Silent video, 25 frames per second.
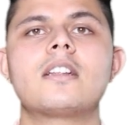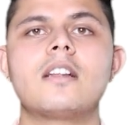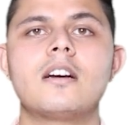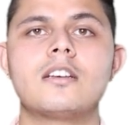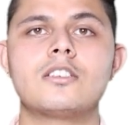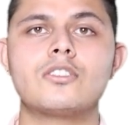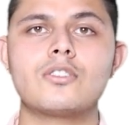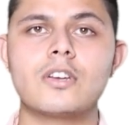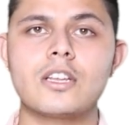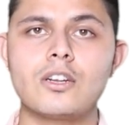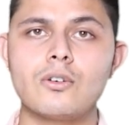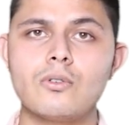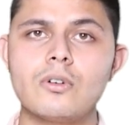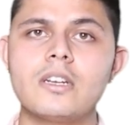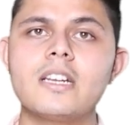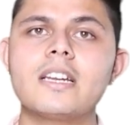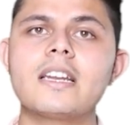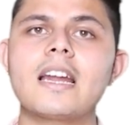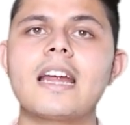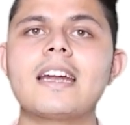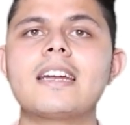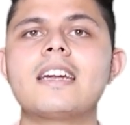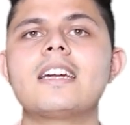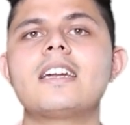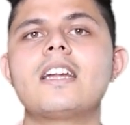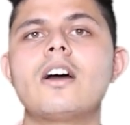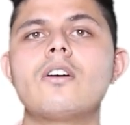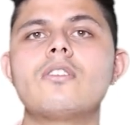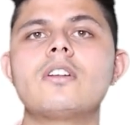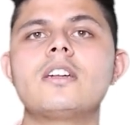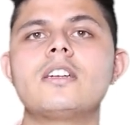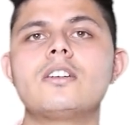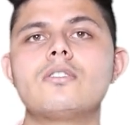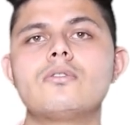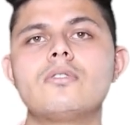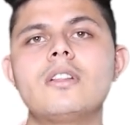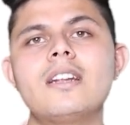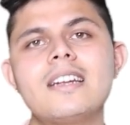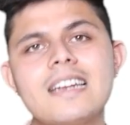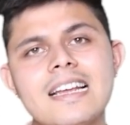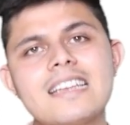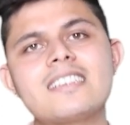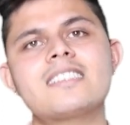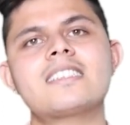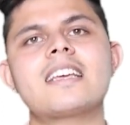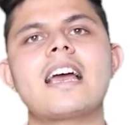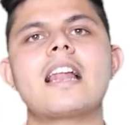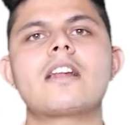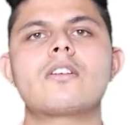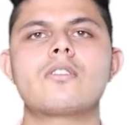class. You can only write it down into the
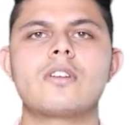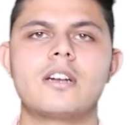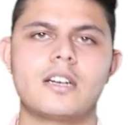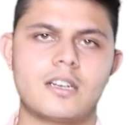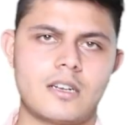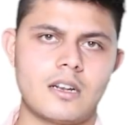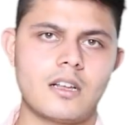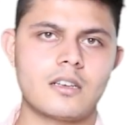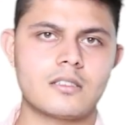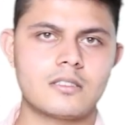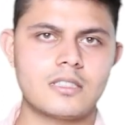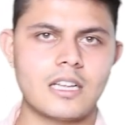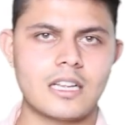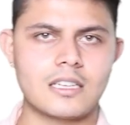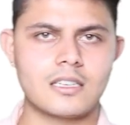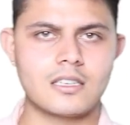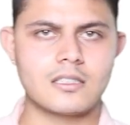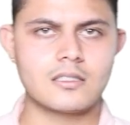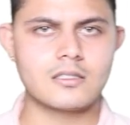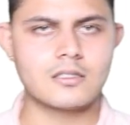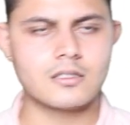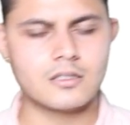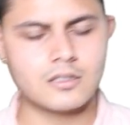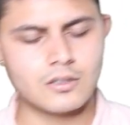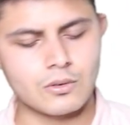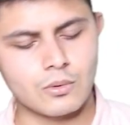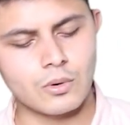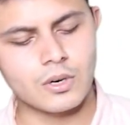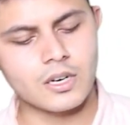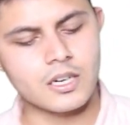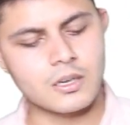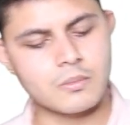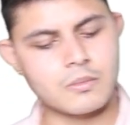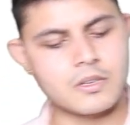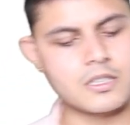test calculate class. That is what it